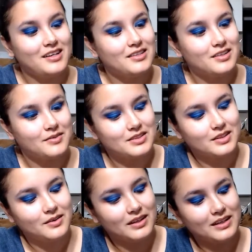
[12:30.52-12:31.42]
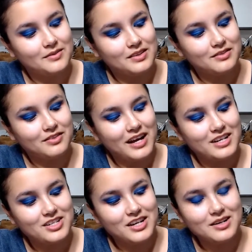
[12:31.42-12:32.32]
So I'm just going in with a
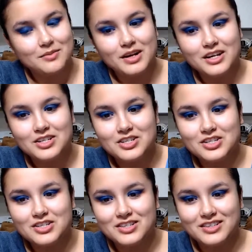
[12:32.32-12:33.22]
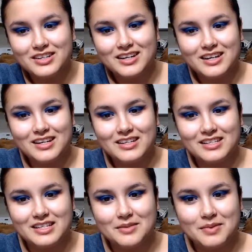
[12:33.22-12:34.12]
flat shader brush,
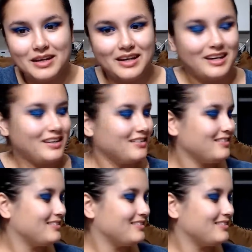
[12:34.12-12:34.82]
dipping in.